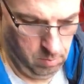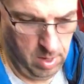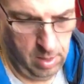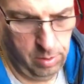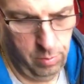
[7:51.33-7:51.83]

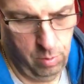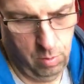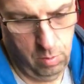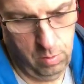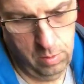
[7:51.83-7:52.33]
Back
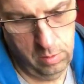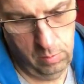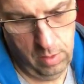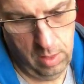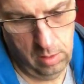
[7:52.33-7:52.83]
through, so
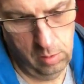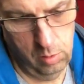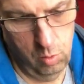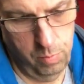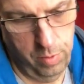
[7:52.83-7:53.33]
we got the
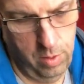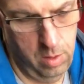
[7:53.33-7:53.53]
loop,